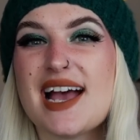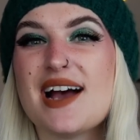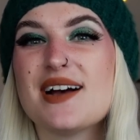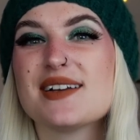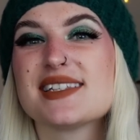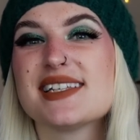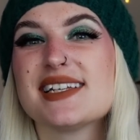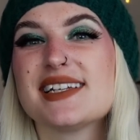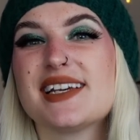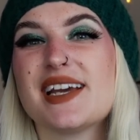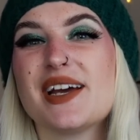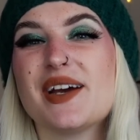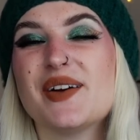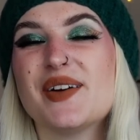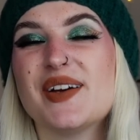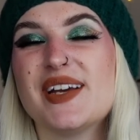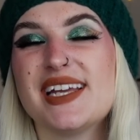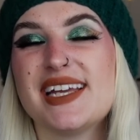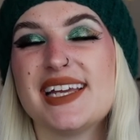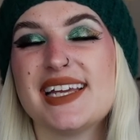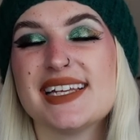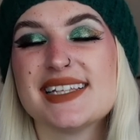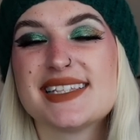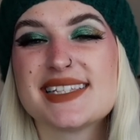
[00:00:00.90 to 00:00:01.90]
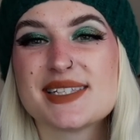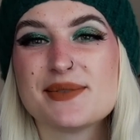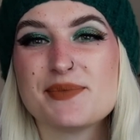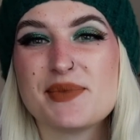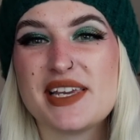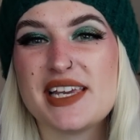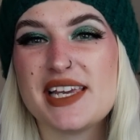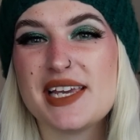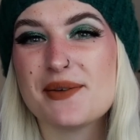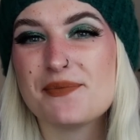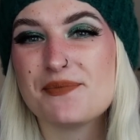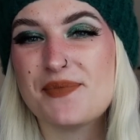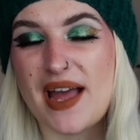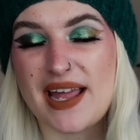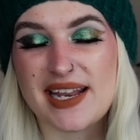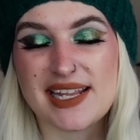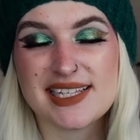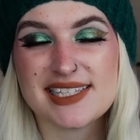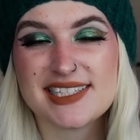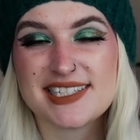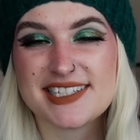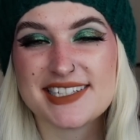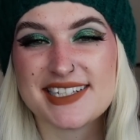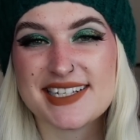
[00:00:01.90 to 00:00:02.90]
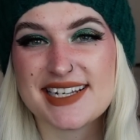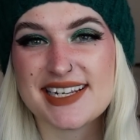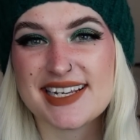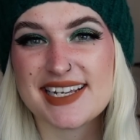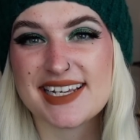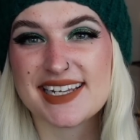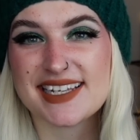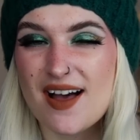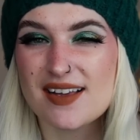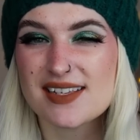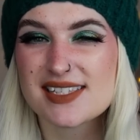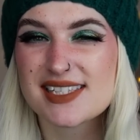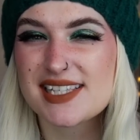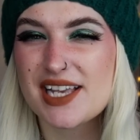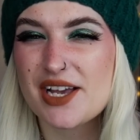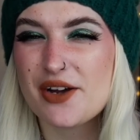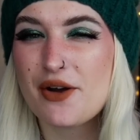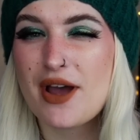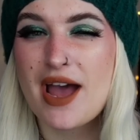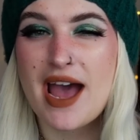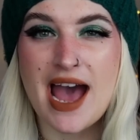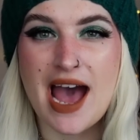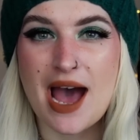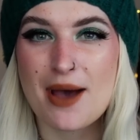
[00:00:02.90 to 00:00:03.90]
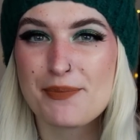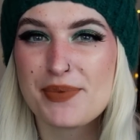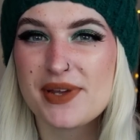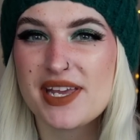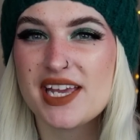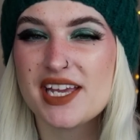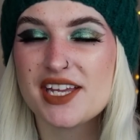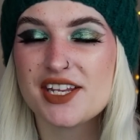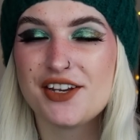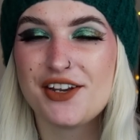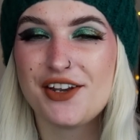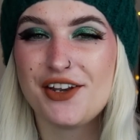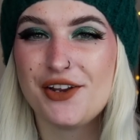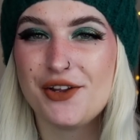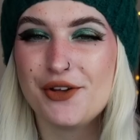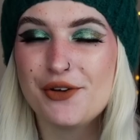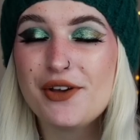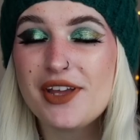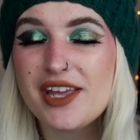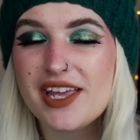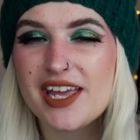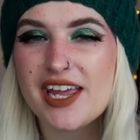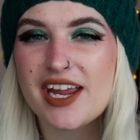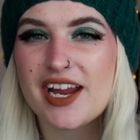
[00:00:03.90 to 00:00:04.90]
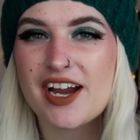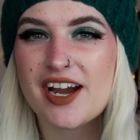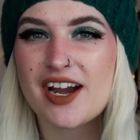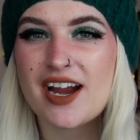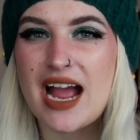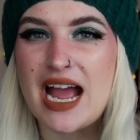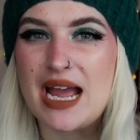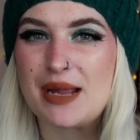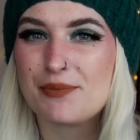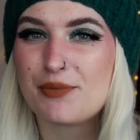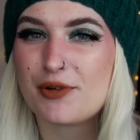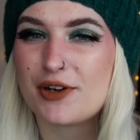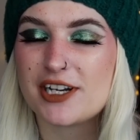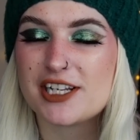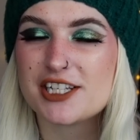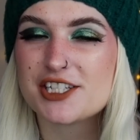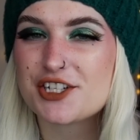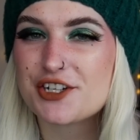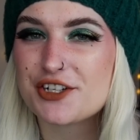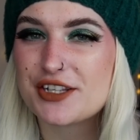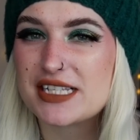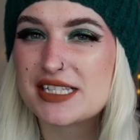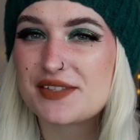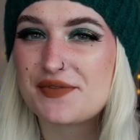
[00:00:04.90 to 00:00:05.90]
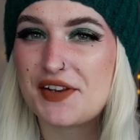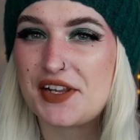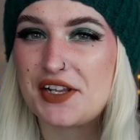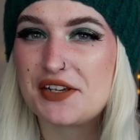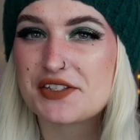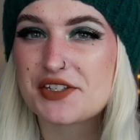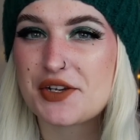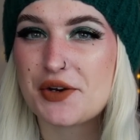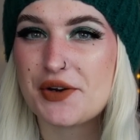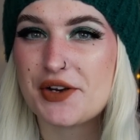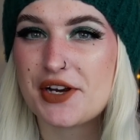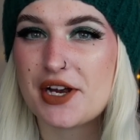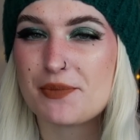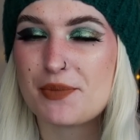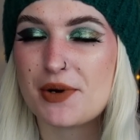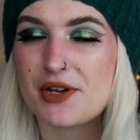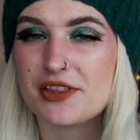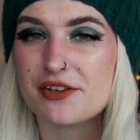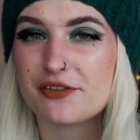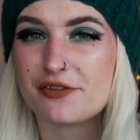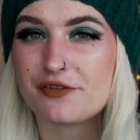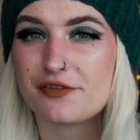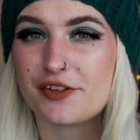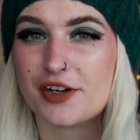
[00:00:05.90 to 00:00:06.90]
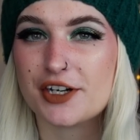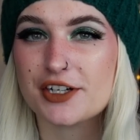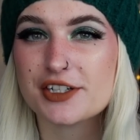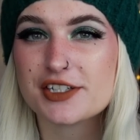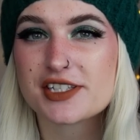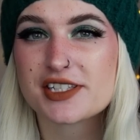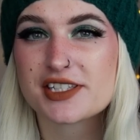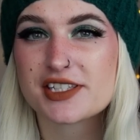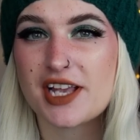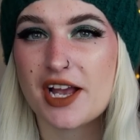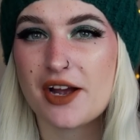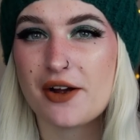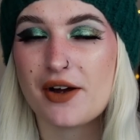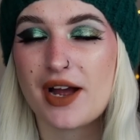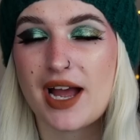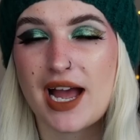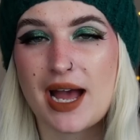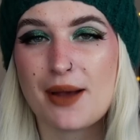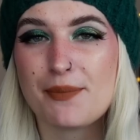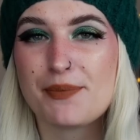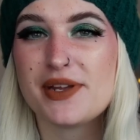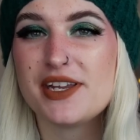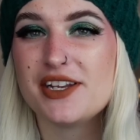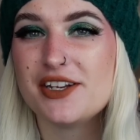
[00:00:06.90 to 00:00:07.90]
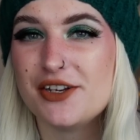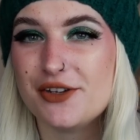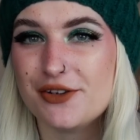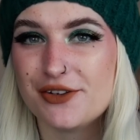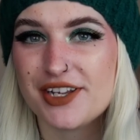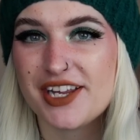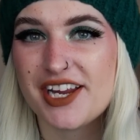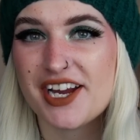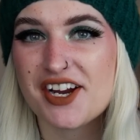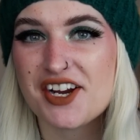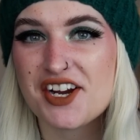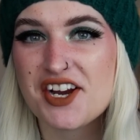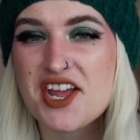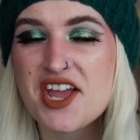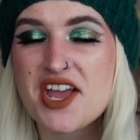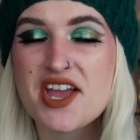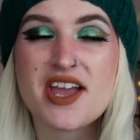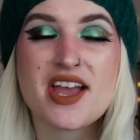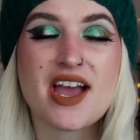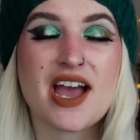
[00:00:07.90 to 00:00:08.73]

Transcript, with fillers: how's it going? It's me, Batty Bean. Also, Happy New Year. I'm pretty sure this video is going up on the 1st, so Happy New Year.